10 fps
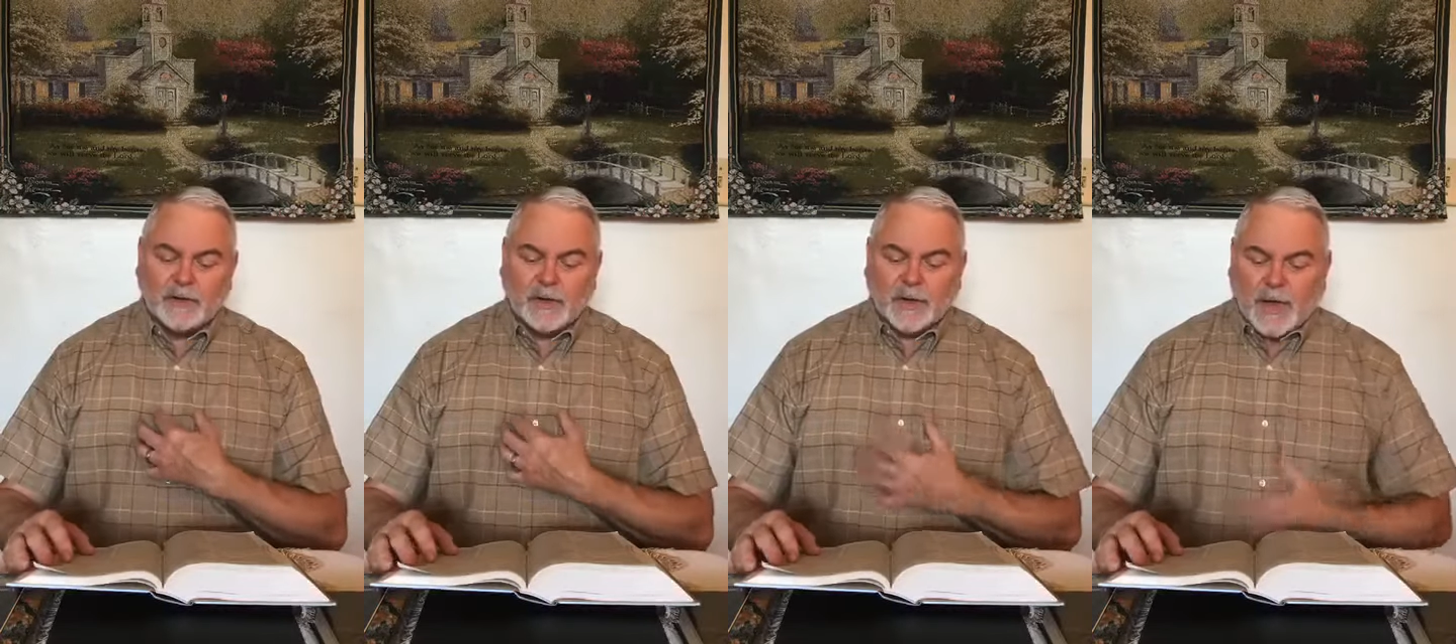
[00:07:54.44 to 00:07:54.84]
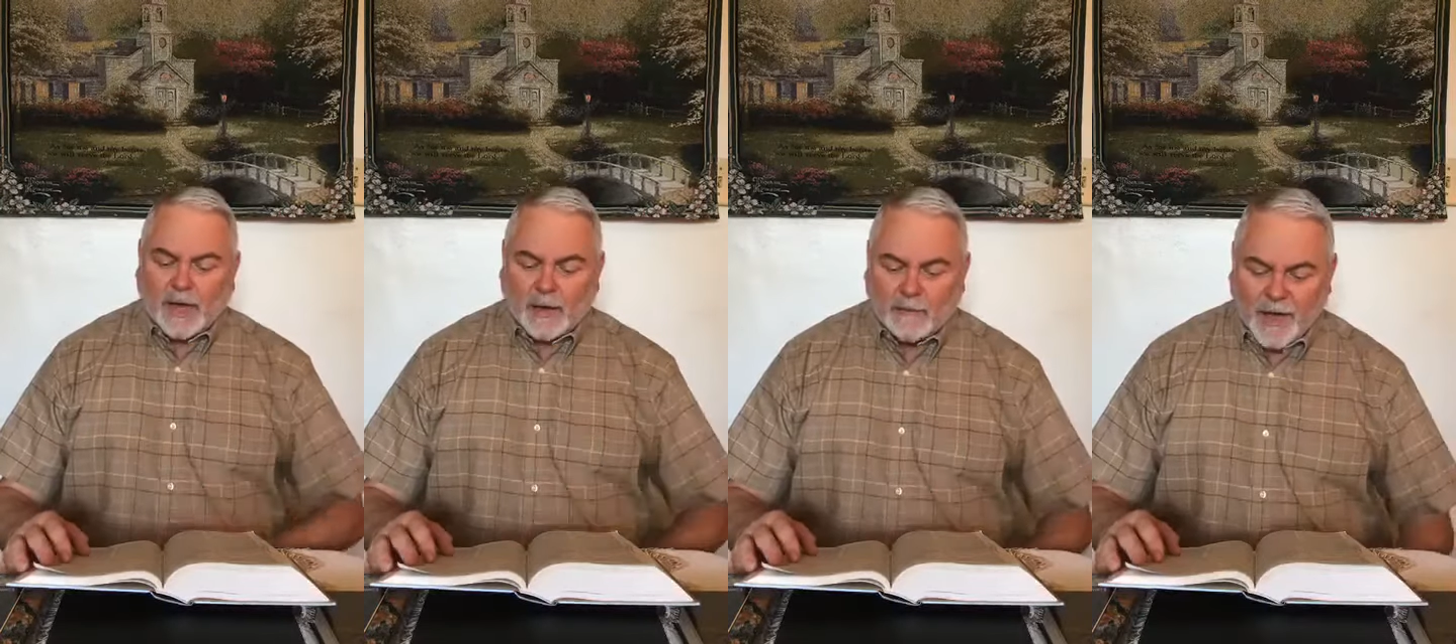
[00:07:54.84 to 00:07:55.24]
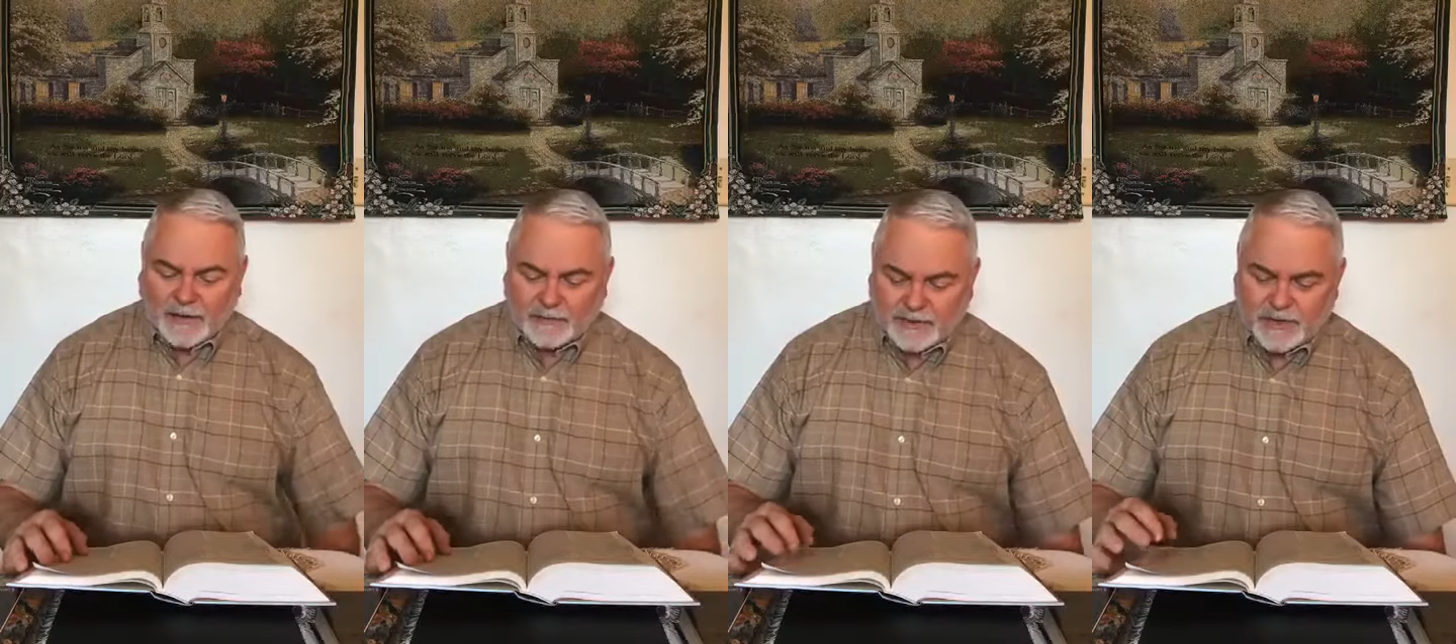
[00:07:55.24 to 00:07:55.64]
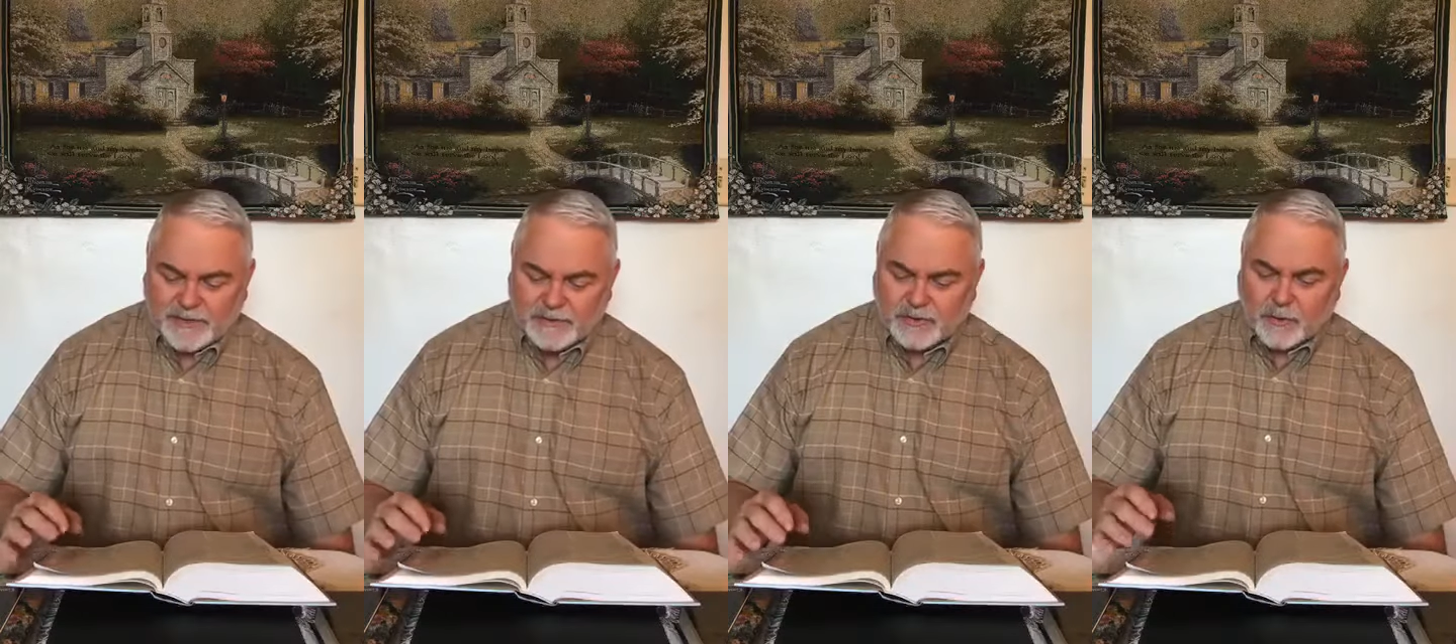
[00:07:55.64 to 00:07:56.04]
uh, by
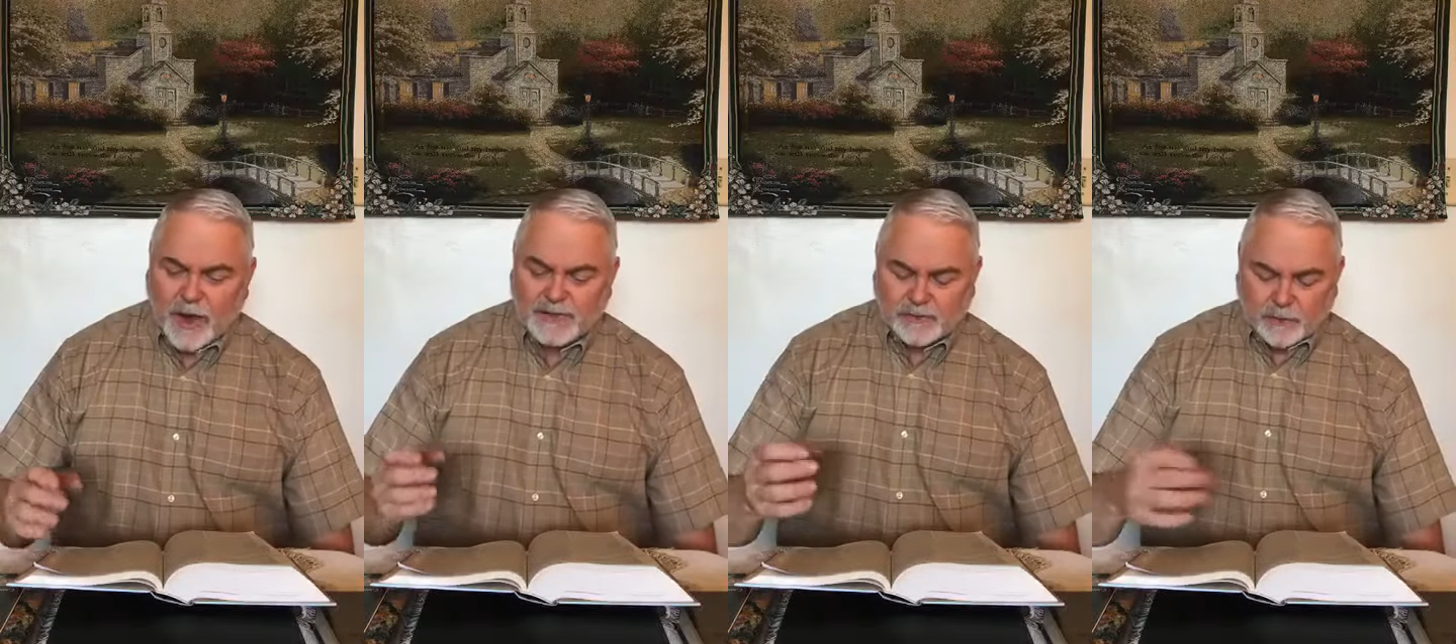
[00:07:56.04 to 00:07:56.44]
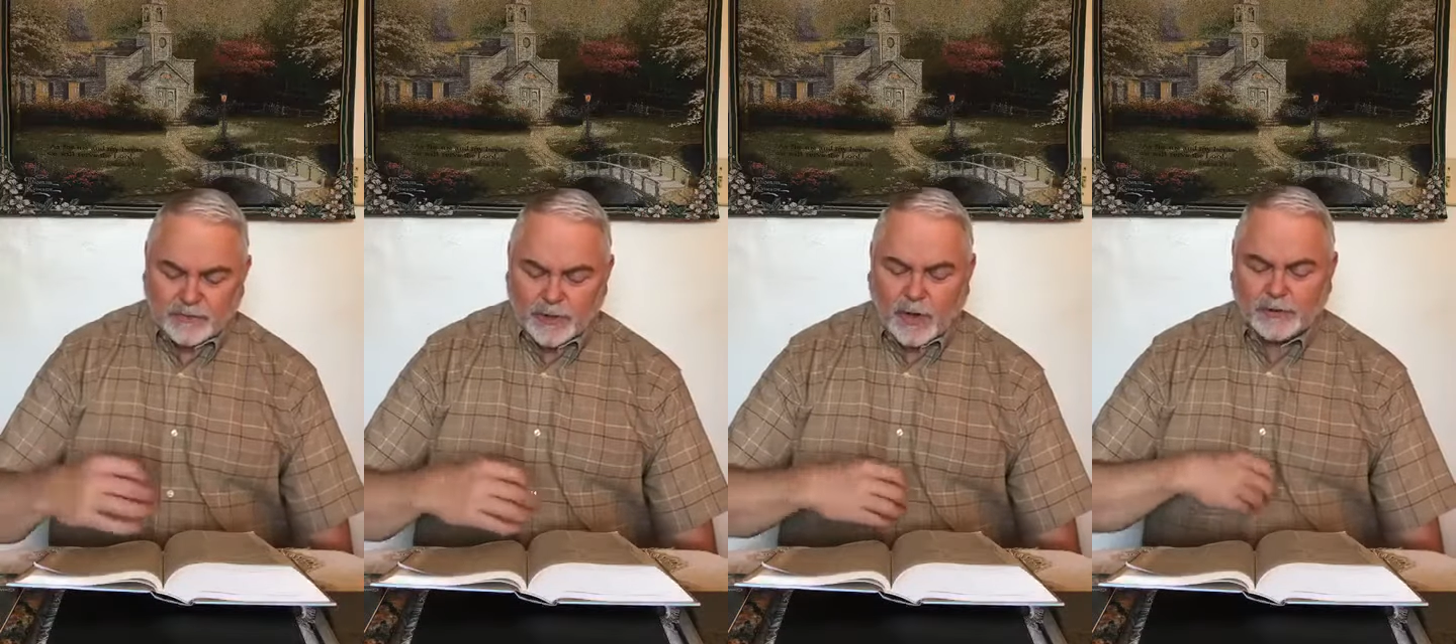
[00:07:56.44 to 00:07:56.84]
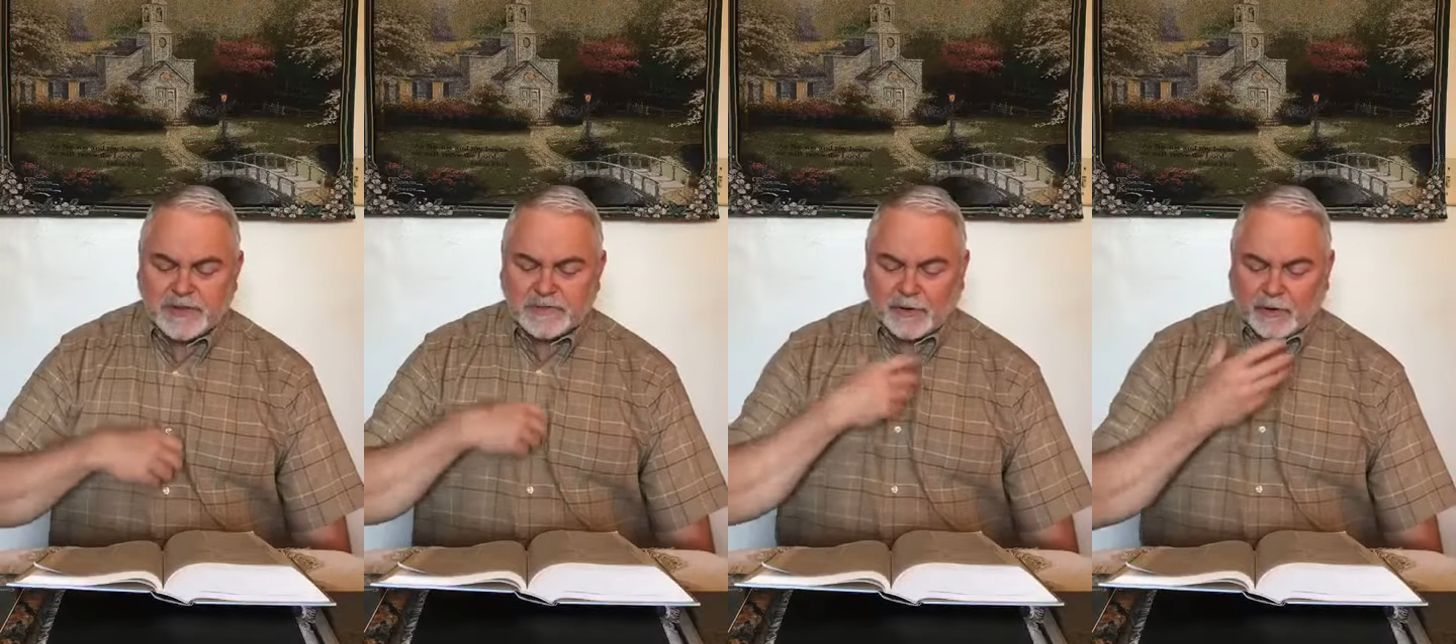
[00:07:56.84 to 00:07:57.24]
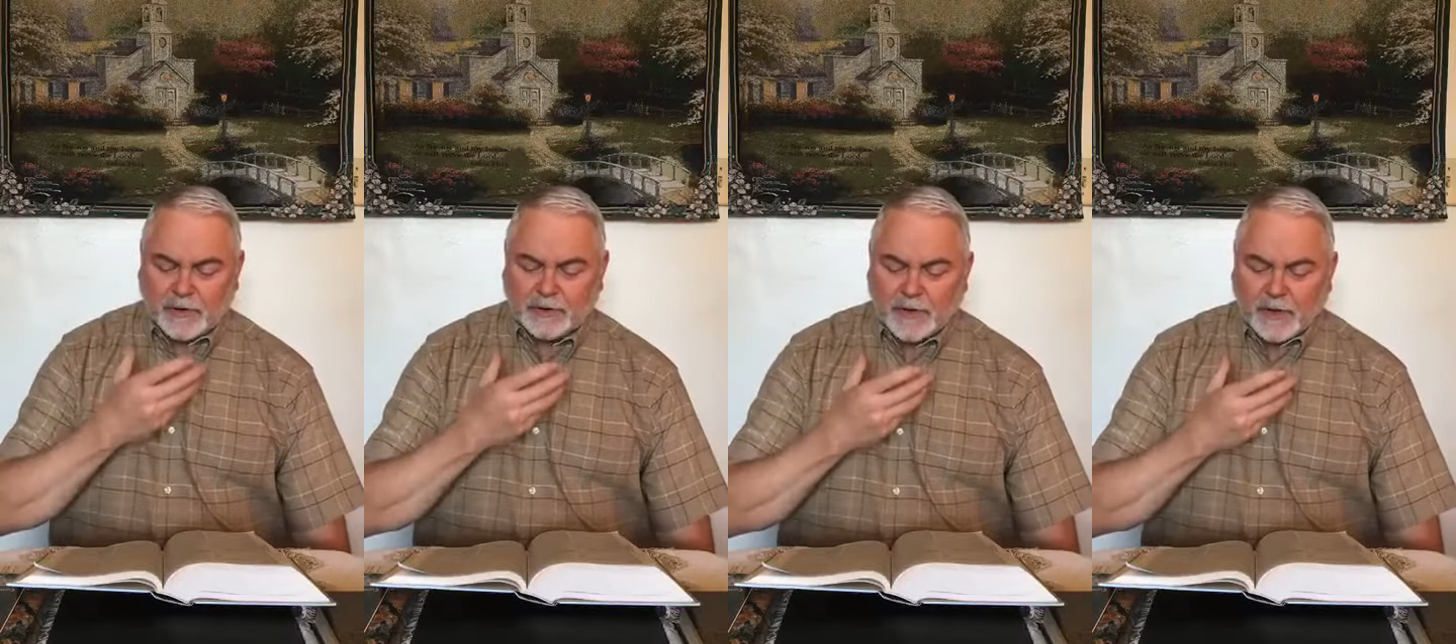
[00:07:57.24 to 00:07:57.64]
Jesus Christ through the Holy Spirit,